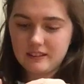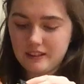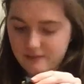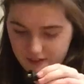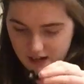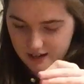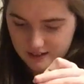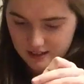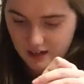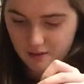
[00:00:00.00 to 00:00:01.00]
In
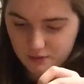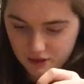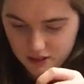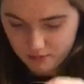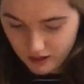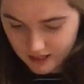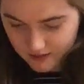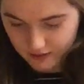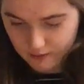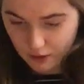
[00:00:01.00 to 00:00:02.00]
fact, I'm not surprised
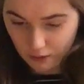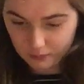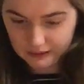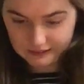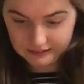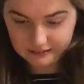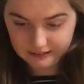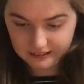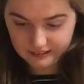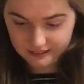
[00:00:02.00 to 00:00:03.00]
if I'm
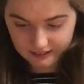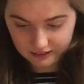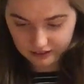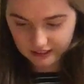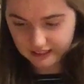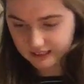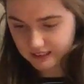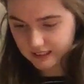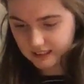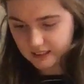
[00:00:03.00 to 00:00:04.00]
completely incorrect.